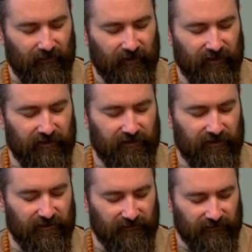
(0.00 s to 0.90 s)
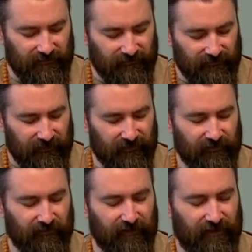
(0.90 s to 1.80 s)
which in
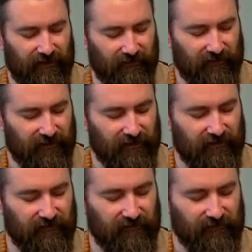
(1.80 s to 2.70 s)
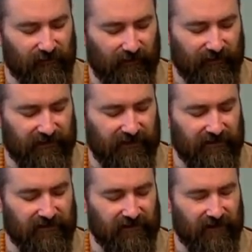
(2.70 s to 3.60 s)
Sufi language
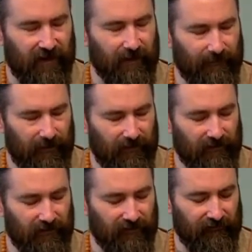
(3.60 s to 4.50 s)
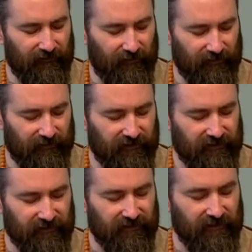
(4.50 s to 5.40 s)
represents the Kamal
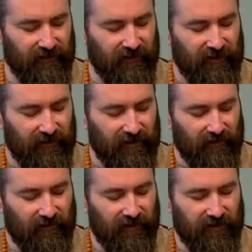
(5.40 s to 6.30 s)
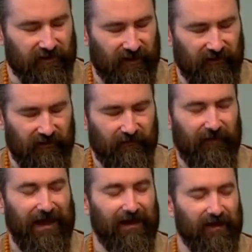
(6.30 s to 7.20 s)
force, which is either the
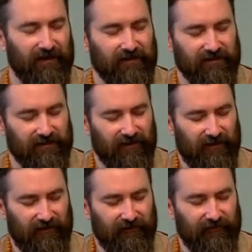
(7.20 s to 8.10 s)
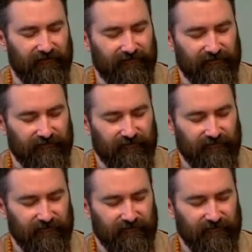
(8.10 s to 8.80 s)
balance of